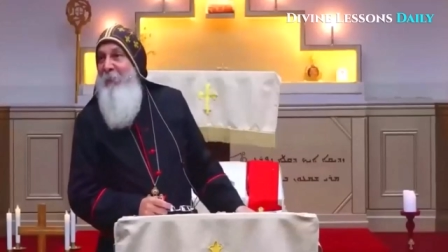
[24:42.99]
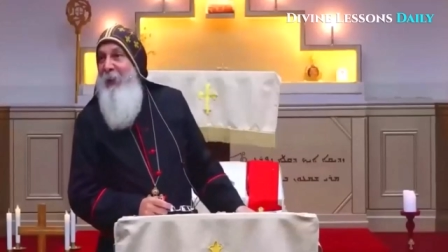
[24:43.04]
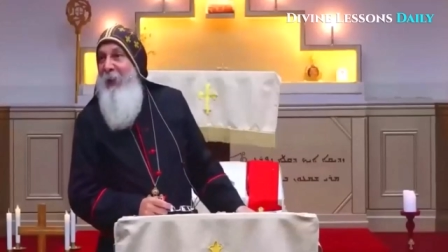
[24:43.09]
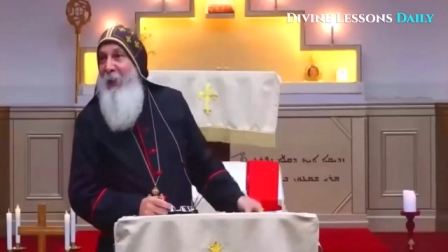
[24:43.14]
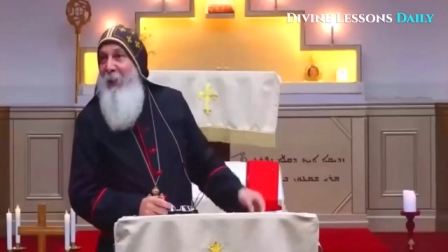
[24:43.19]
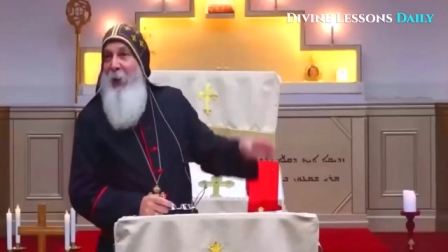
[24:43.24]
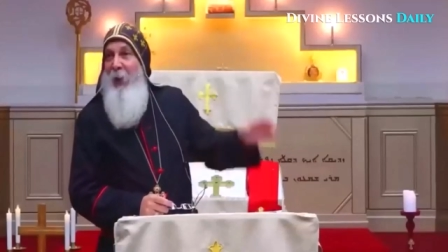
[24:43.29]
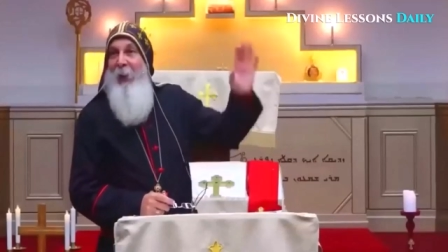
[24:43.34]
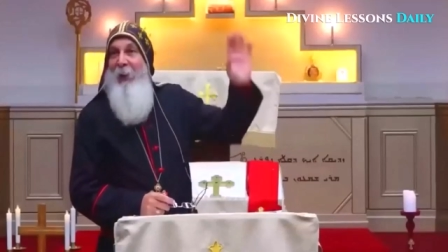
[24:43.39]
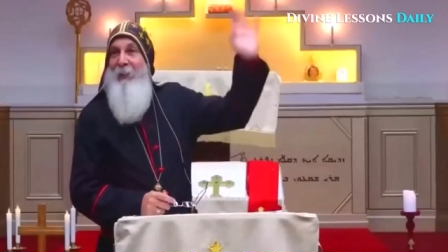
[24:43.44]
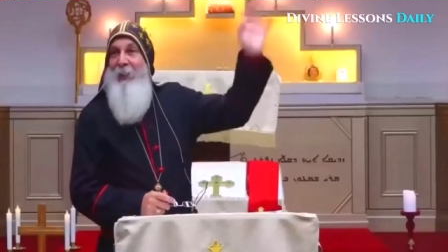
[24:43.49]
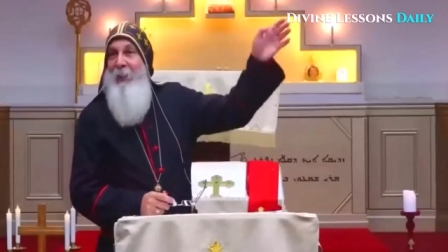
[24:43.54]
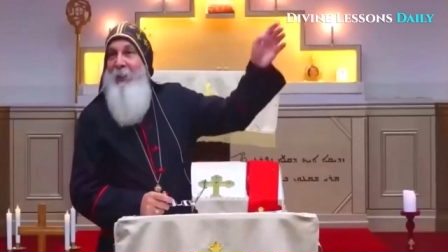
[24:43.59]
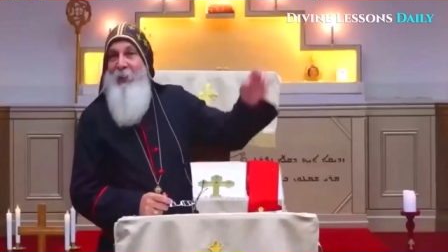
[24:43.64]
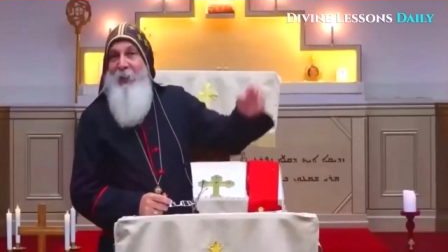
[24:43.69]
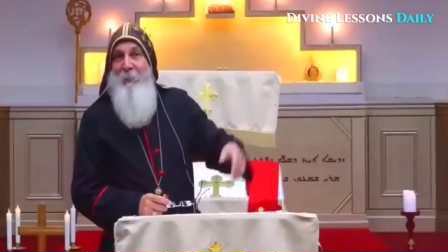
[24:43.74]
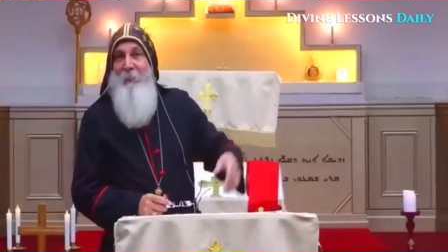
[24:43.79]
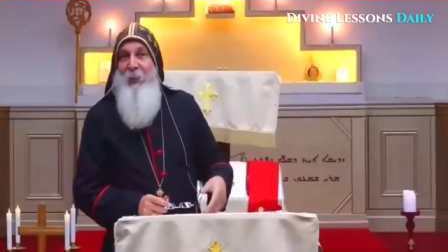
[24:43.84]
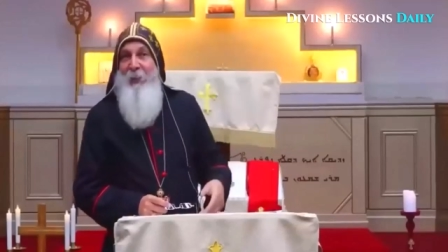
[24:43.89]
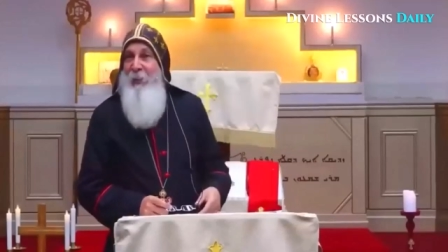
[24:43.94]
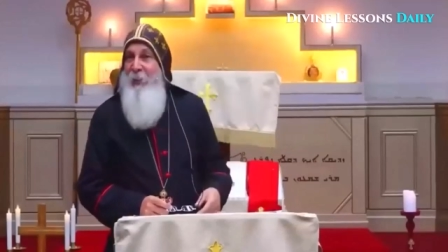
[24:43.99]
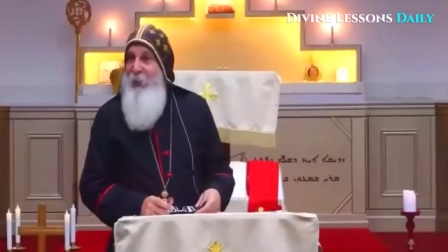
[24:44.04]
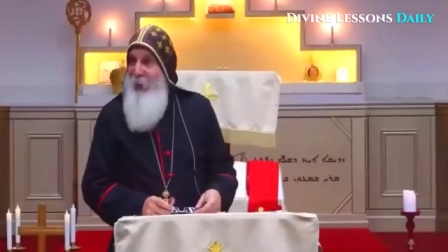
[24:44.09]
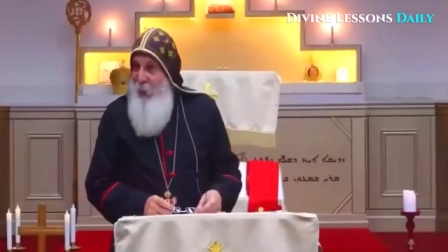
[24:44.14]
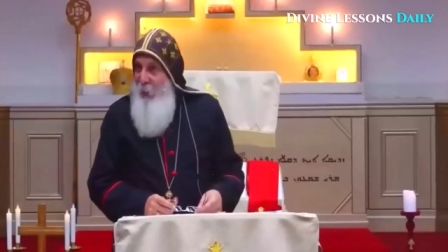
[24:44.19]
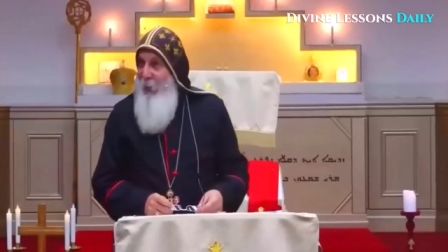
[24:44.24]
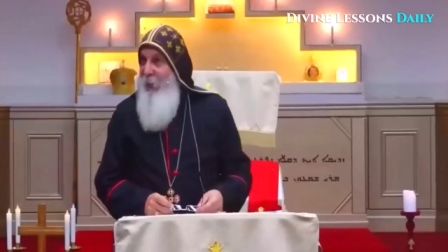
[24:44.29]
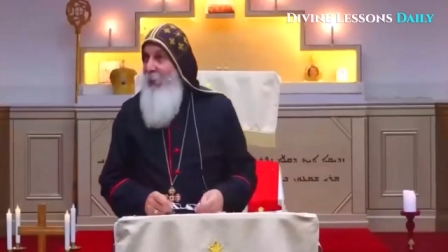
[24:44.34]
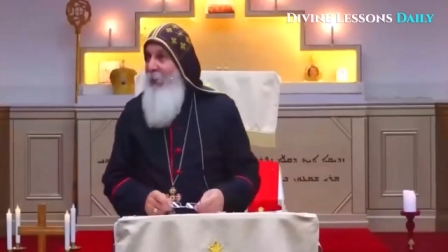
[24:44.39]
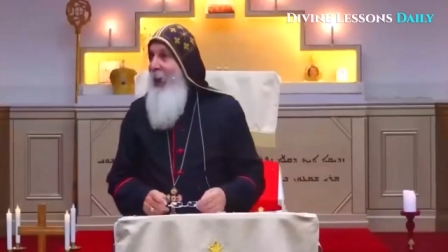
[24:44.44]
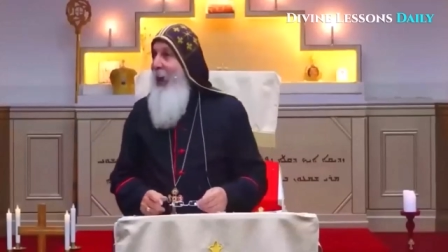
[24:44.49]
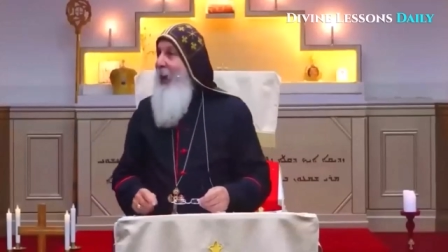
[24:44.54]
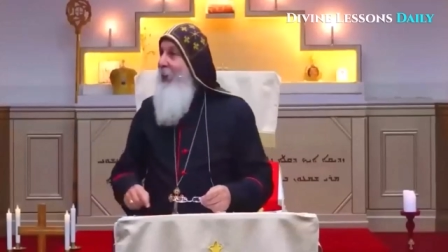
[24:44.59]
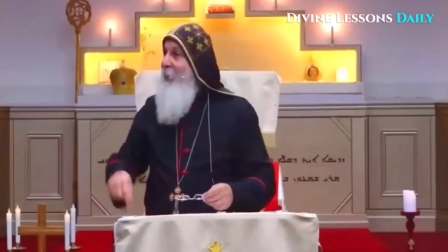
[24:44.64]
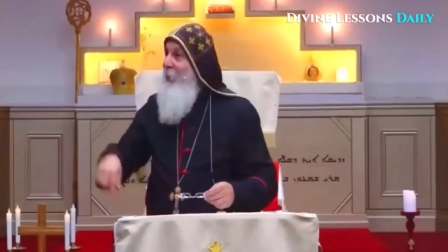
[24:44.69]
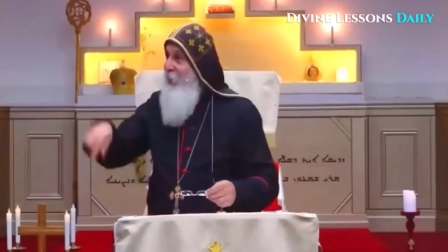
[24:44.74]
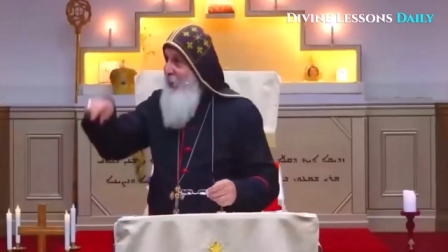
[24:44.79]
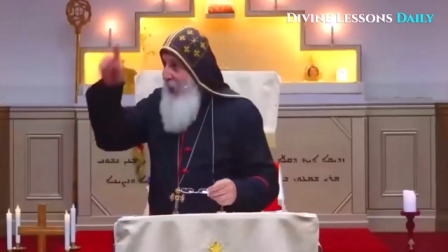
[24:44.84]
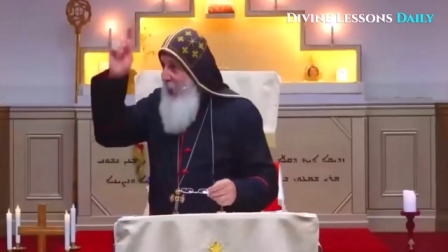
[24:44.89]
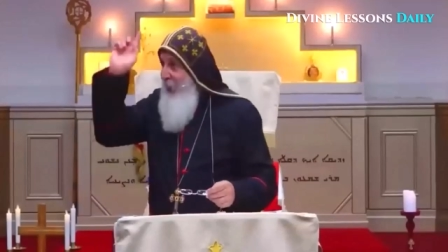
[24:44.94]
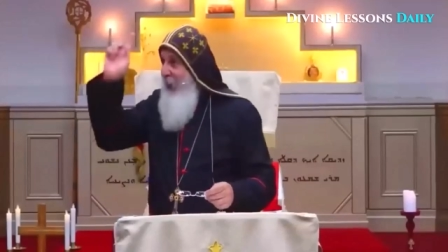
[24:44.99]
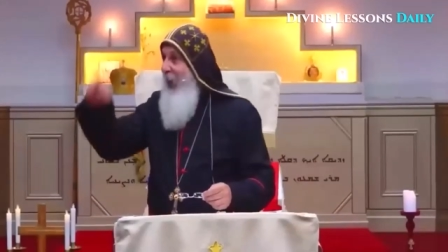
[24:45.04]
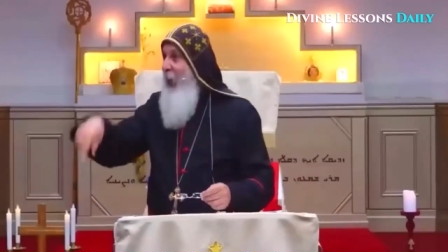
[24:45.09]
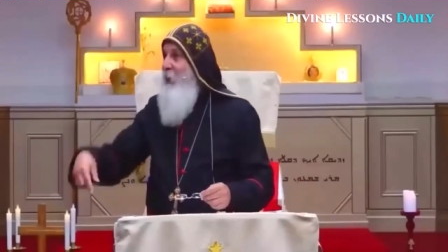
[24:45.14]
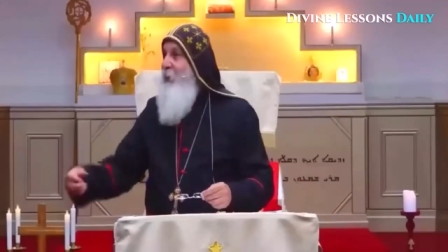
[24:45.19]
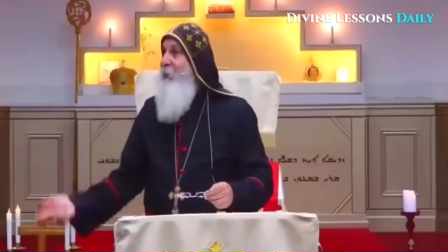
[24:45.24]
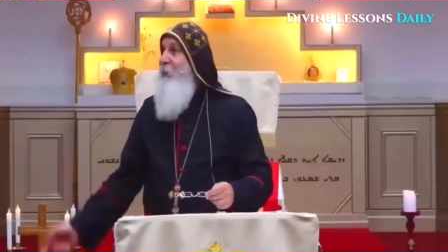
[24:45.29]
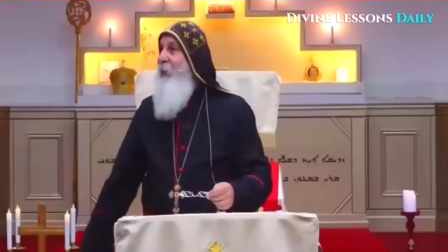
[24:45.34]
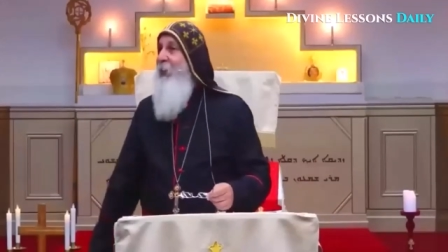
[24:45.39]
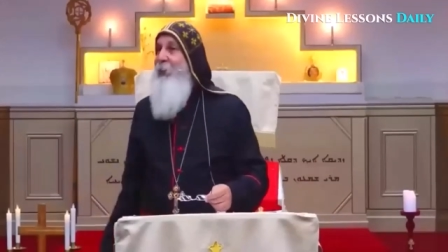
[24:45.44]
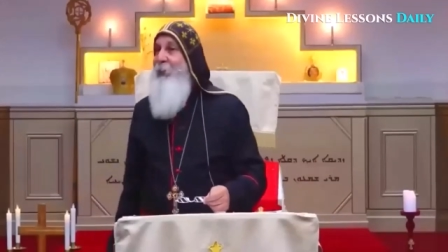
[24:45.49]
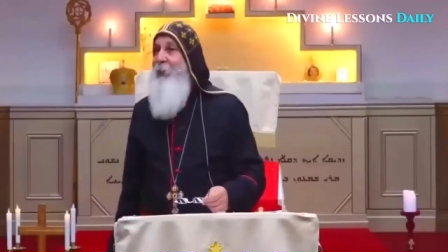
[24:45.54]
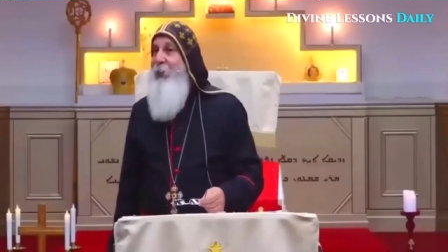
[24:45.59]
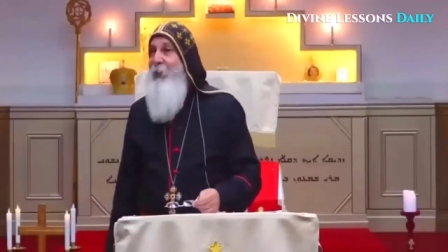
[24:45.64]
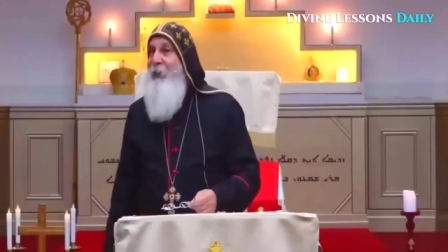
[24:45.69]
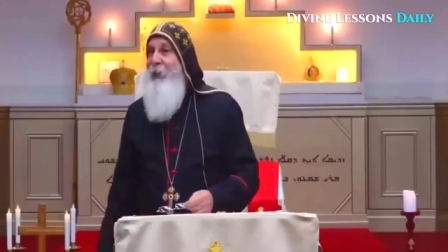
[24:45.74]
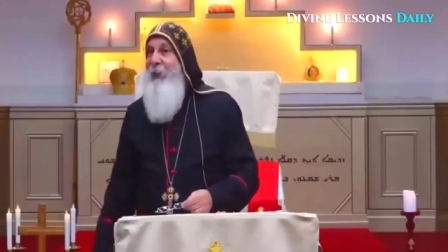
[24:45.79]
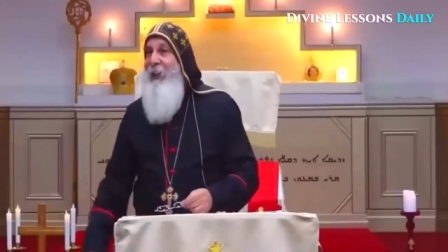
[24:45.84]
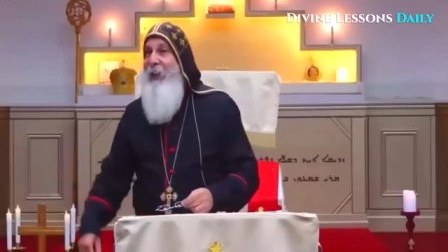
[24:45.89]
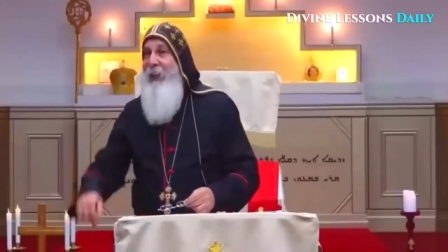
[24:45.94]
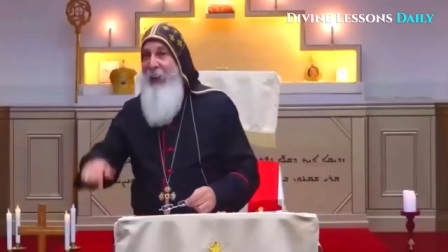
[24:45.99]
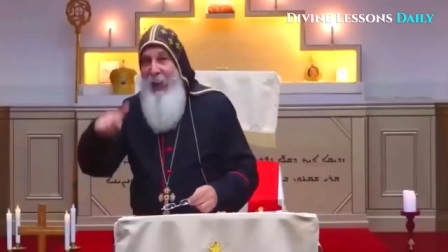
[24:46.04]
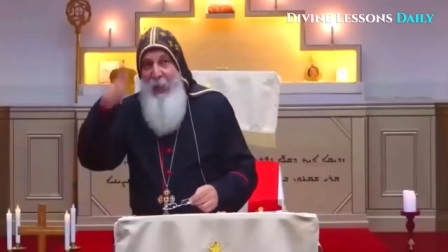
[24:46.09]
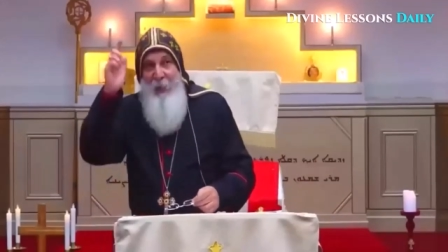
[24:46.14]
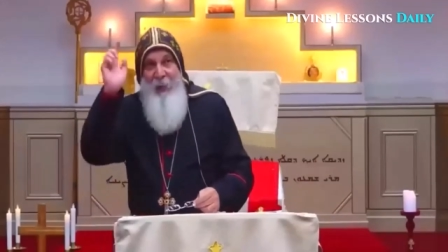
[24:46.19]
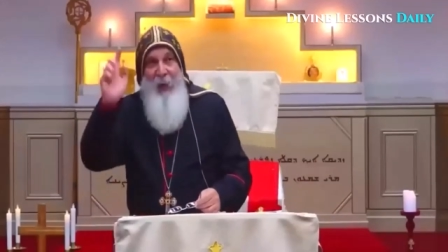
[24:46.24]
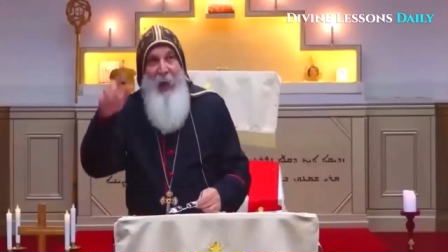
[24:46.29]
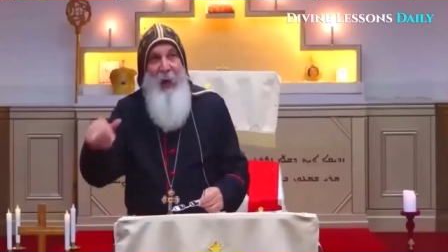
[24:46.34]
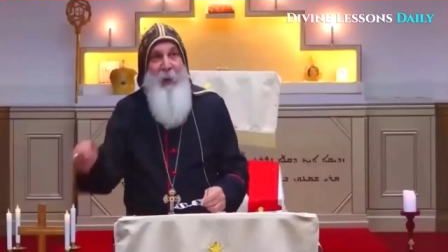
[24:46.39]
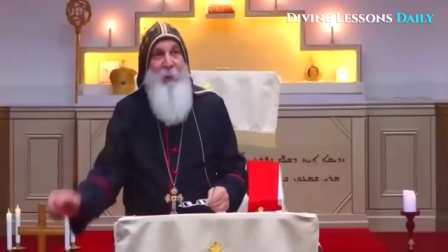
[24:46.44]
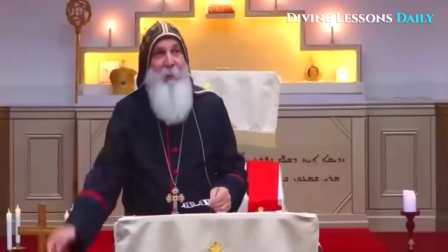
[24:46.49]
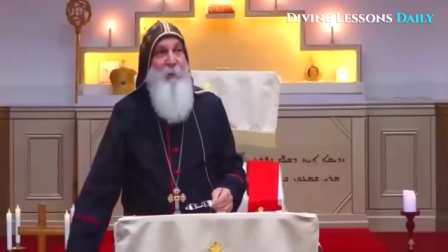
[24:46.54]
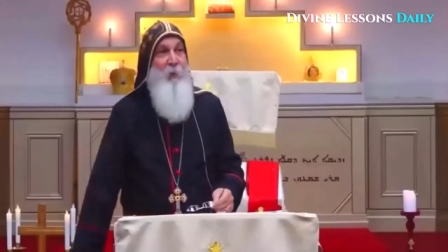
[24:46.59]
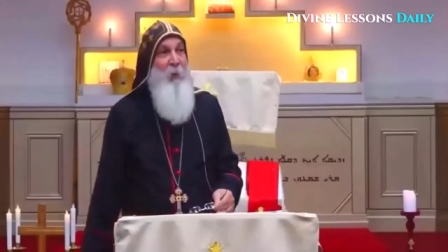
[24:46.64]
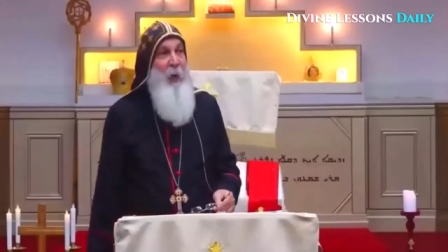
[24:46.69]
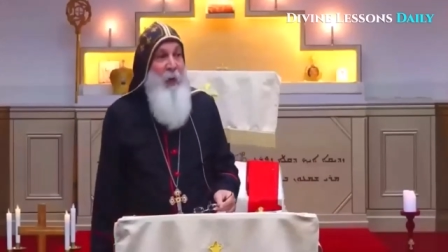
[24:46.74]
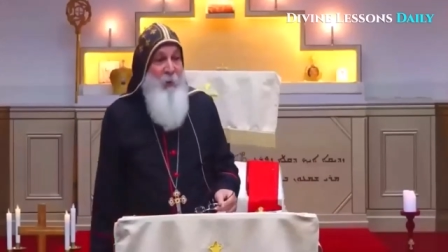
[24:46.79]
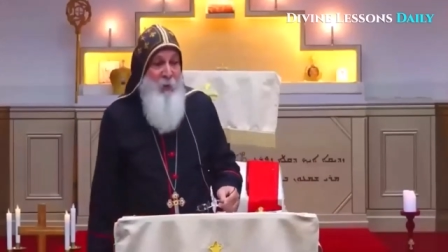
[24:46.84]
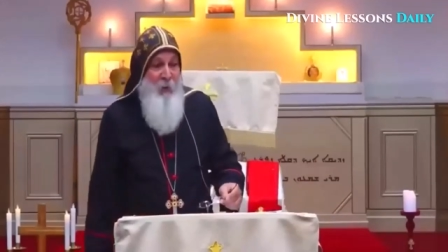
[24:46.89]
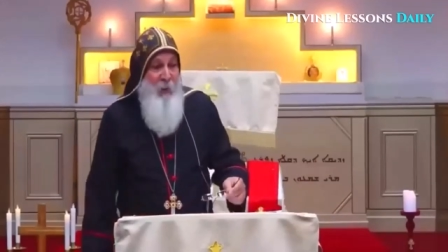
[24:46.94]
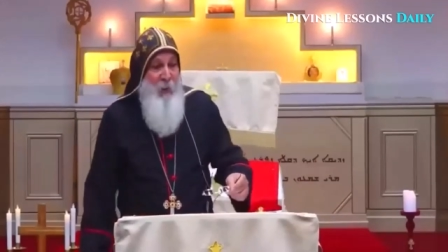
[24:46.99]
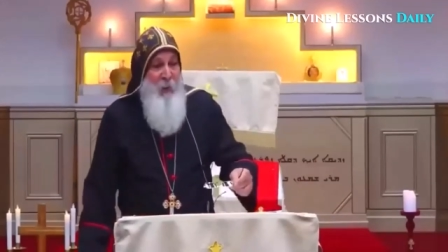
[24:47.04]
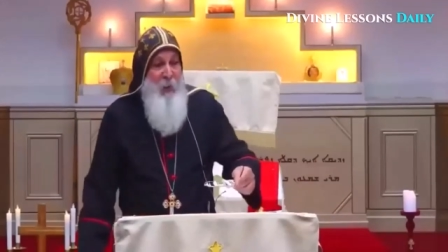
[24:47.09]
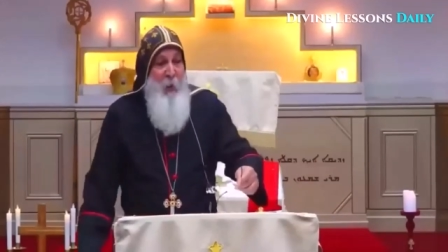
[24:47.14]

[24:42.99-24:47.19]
in the Old Testament, you will rise at the age of 33 and the height of Christ.